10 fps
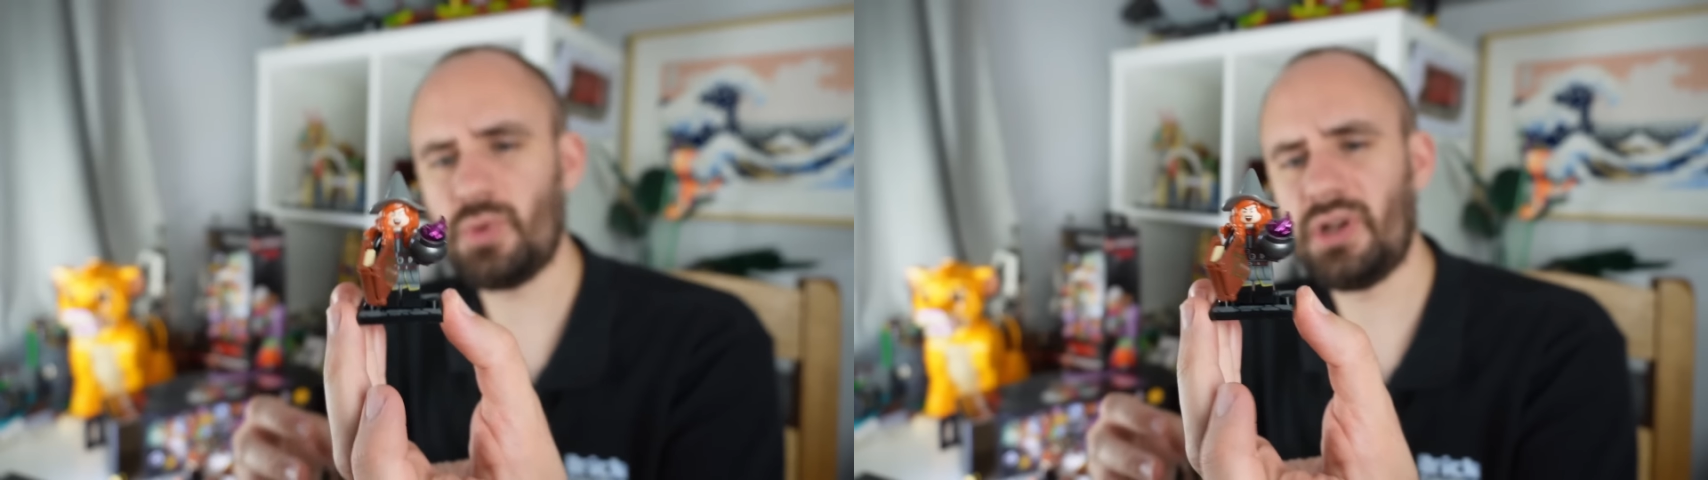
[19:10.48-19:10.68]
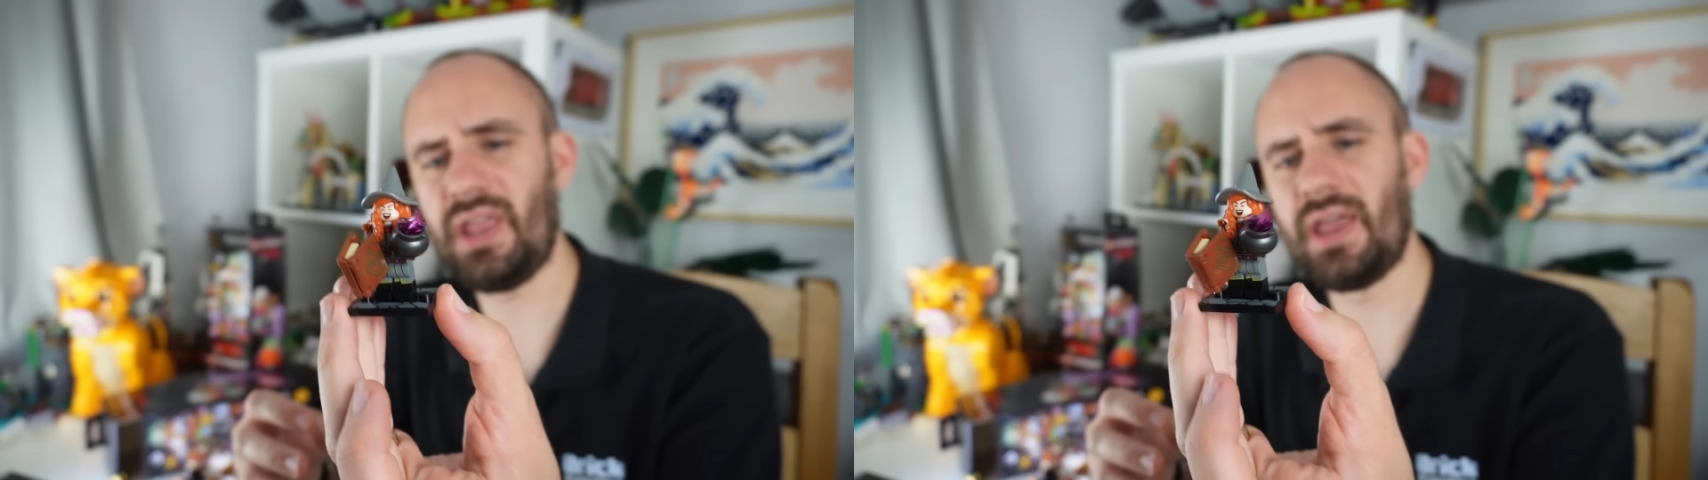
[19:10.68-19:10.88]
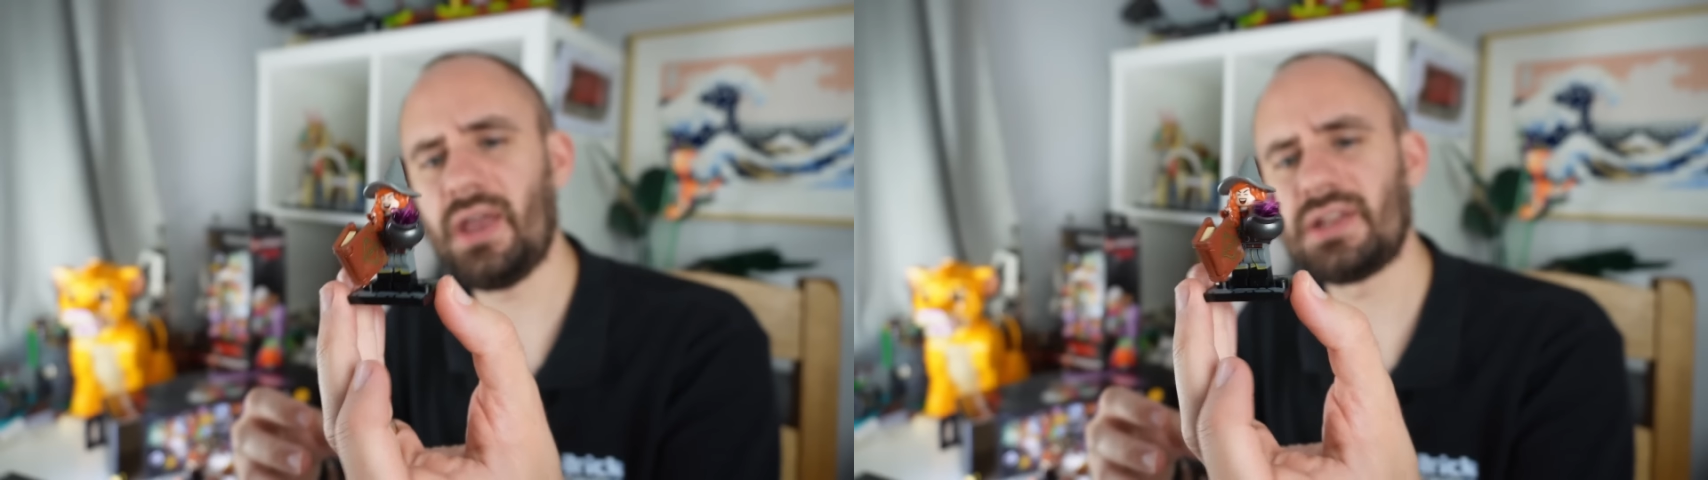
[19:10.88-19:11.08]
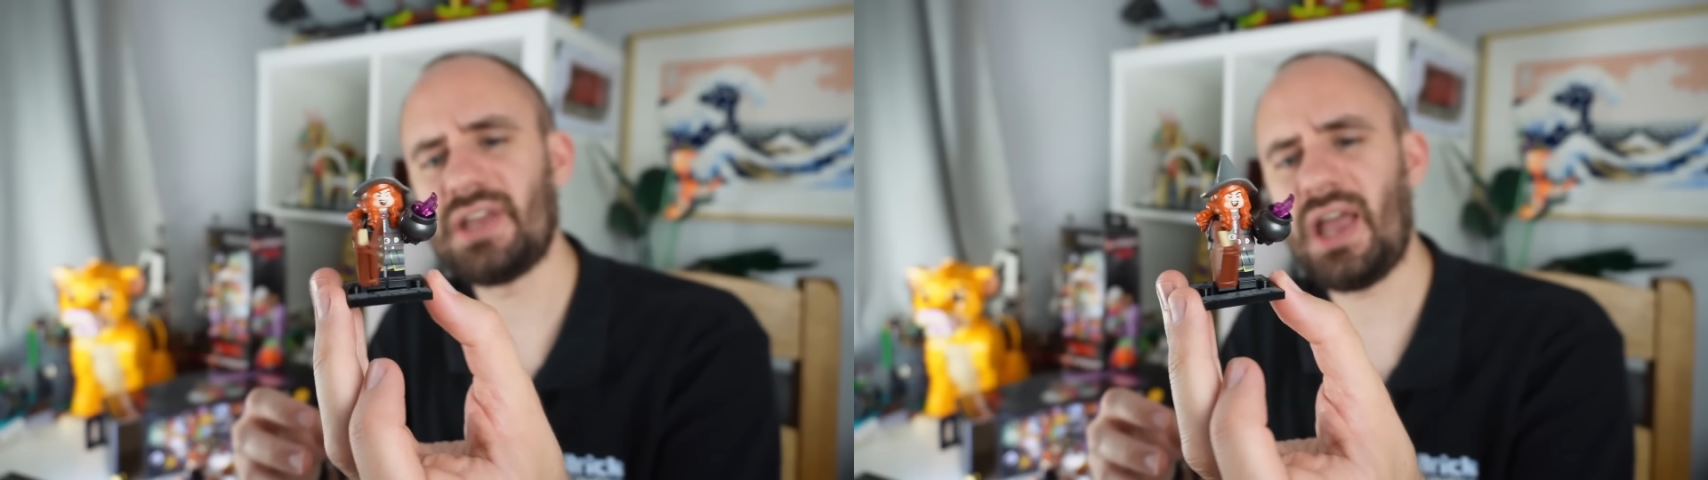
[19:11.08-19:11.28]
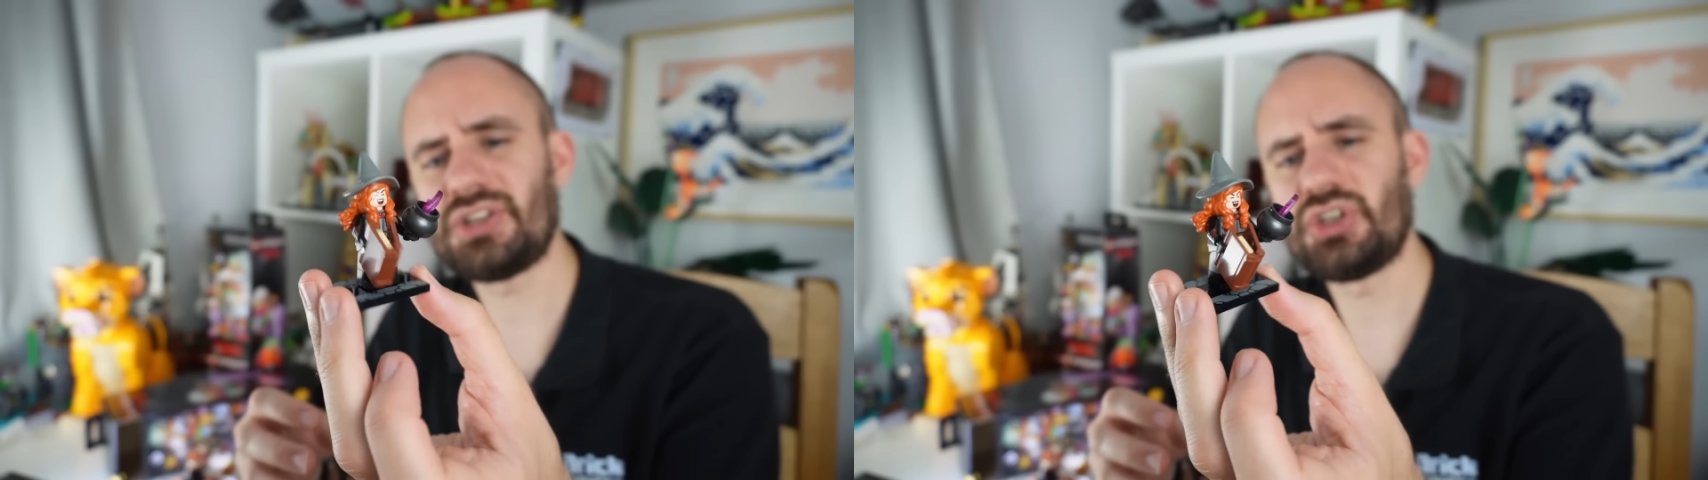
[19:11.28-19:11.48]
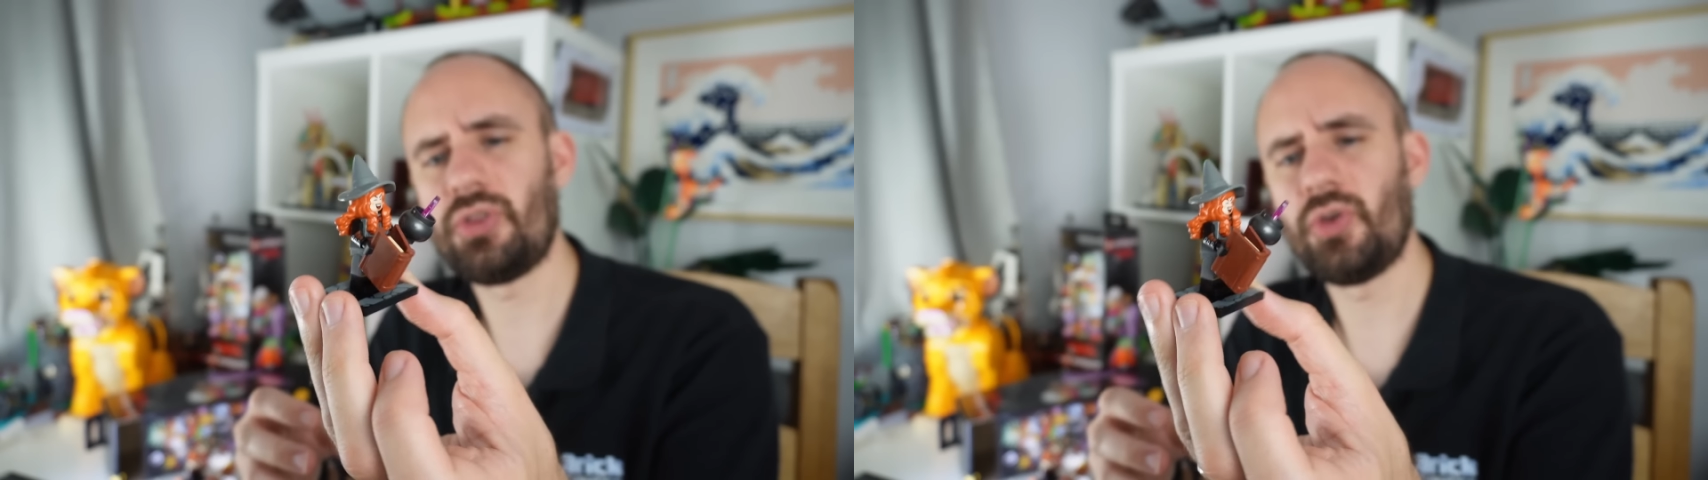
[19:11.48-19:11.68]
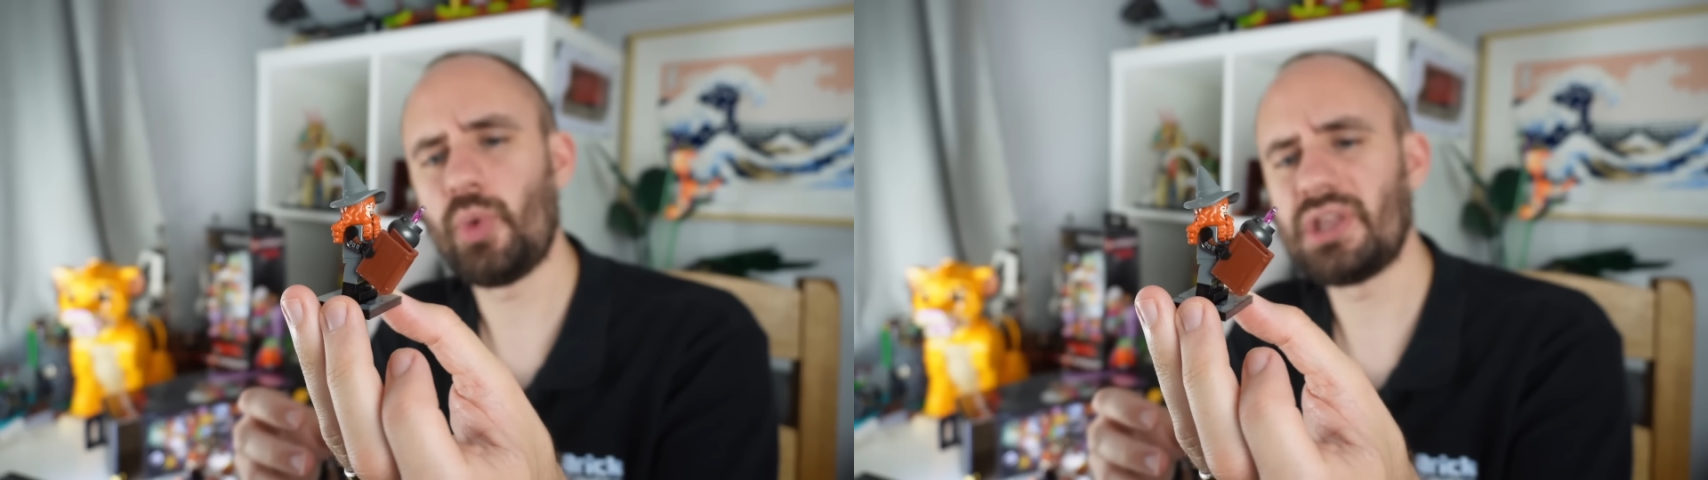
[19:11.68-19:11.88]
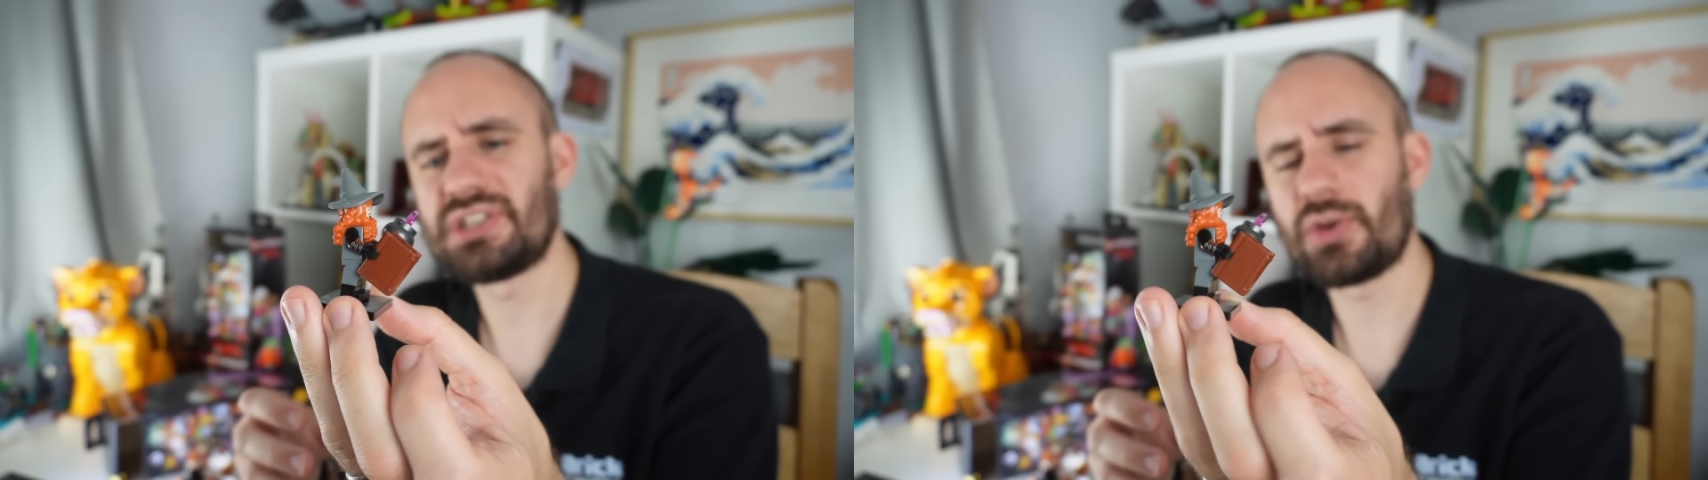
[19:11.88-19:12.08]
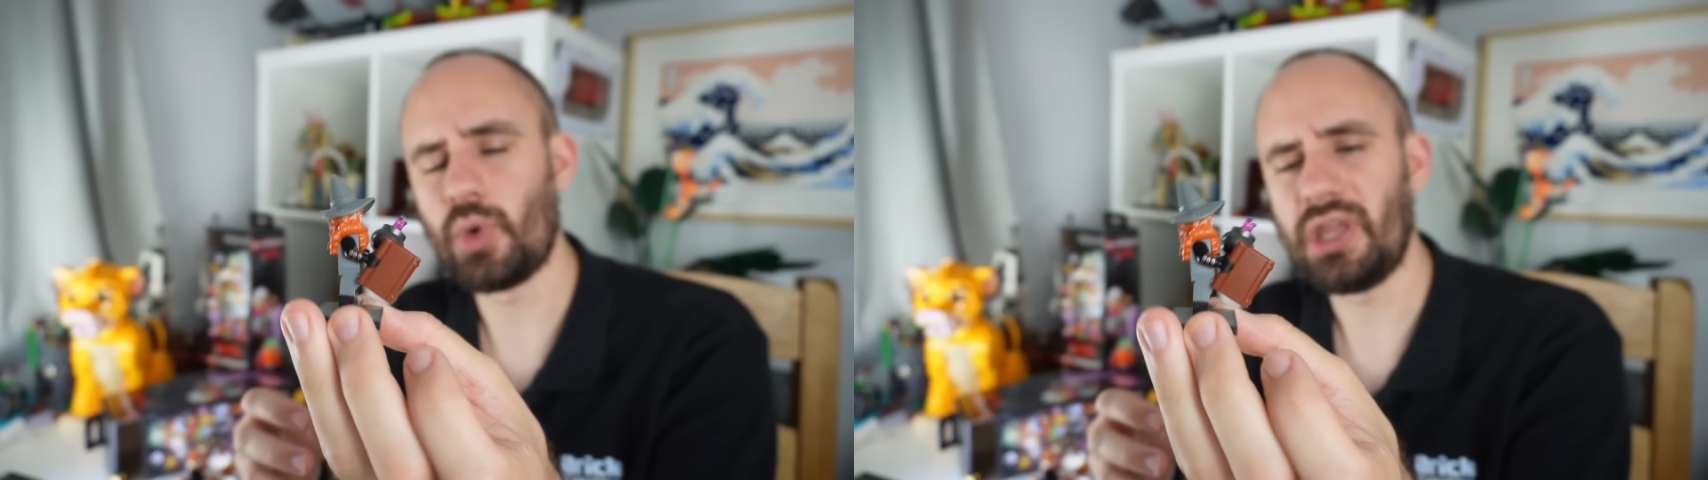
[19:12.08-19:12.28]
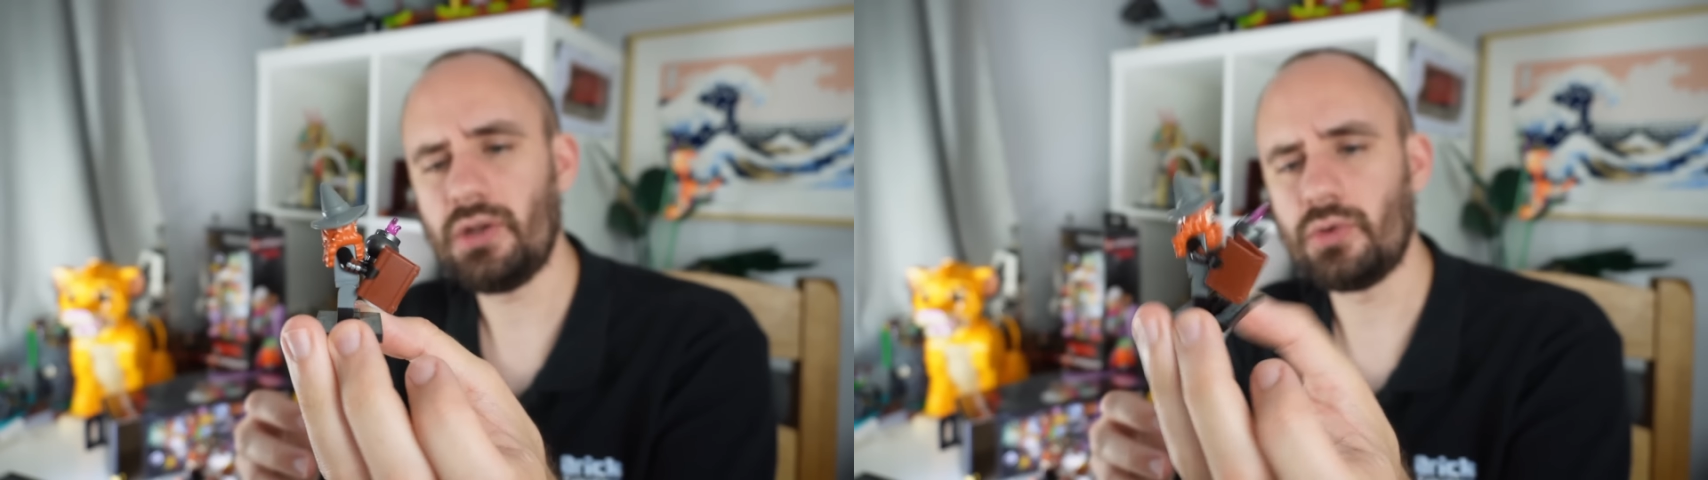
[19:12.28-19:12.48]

one here, Tasha the Witch Queen,